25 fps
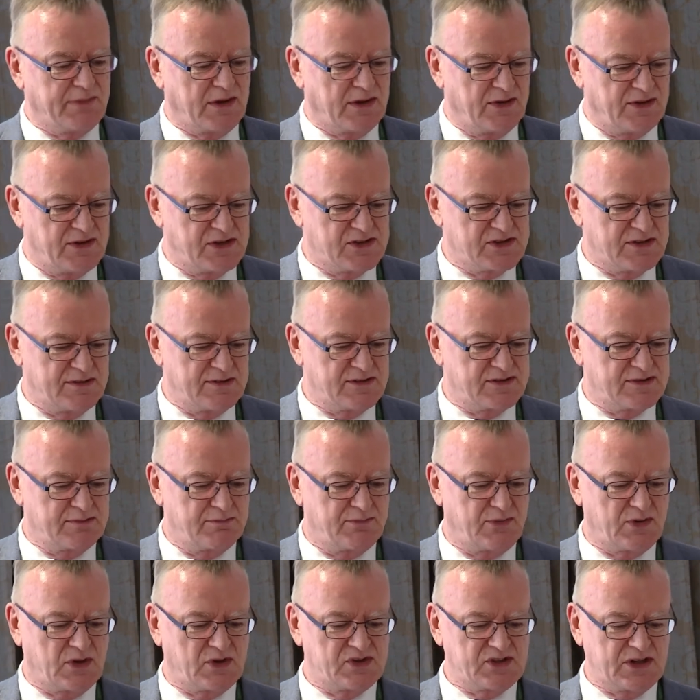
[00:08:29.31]
partnerships
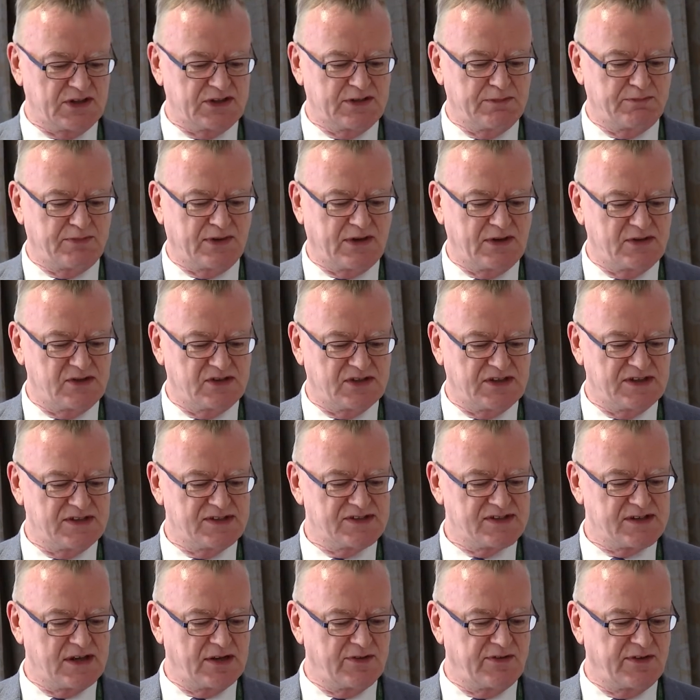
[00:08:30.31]
and project
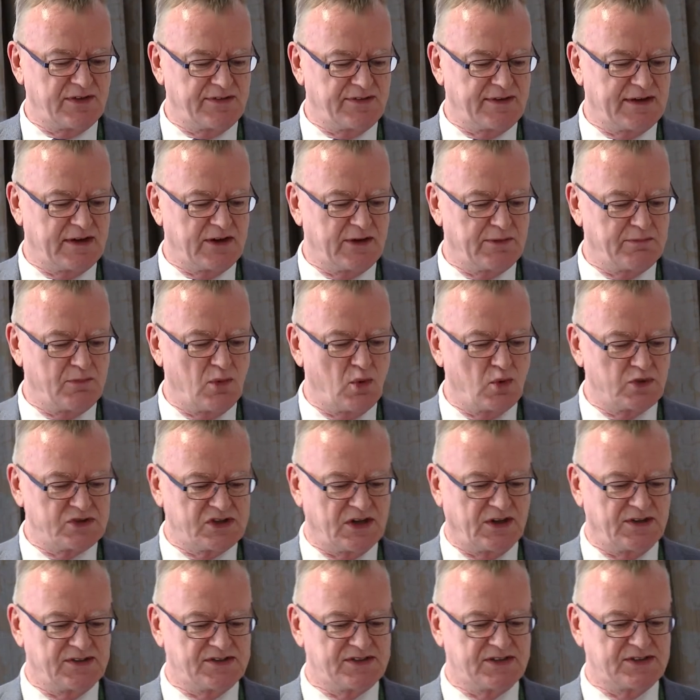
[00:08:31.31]
approaches so that there are more
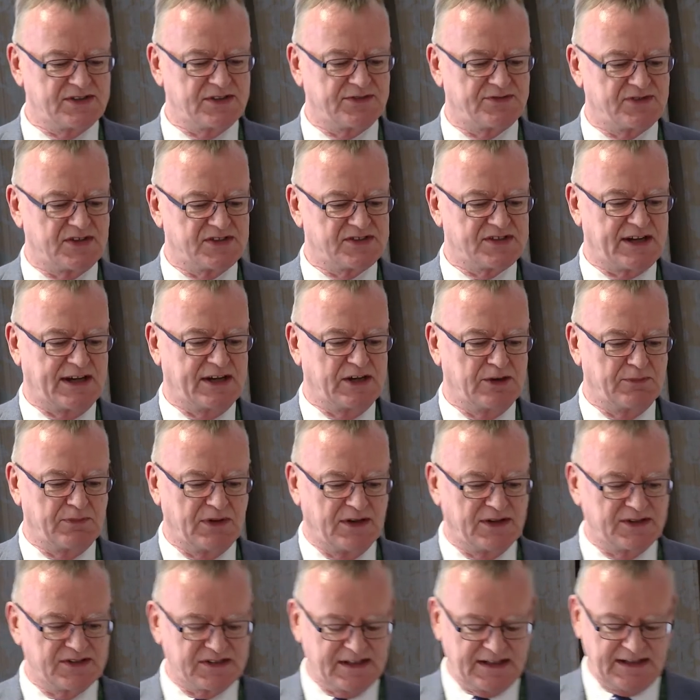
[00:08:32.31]
chances of
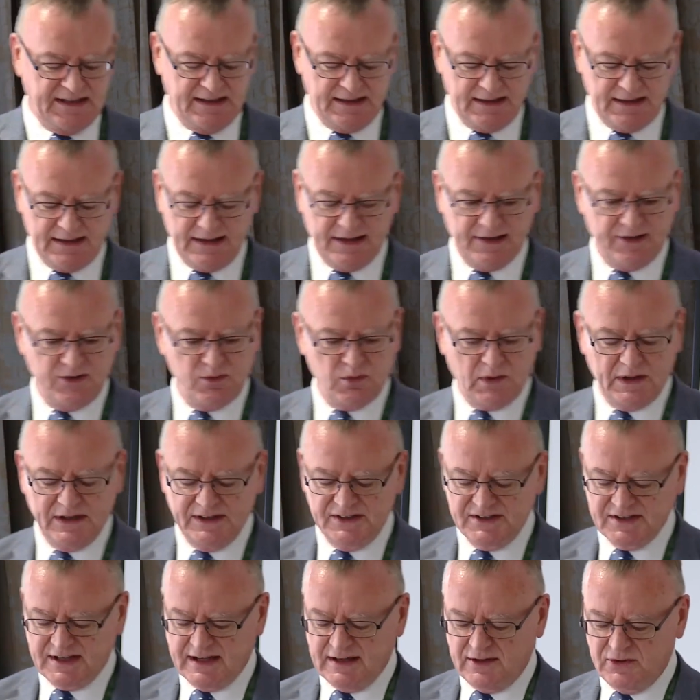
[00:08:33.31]
sustainability and
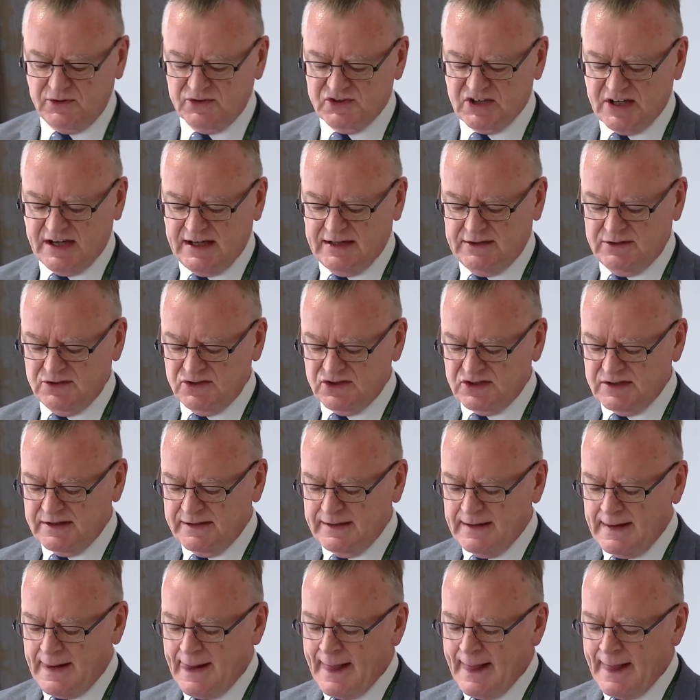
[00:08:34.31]
wide-scale change.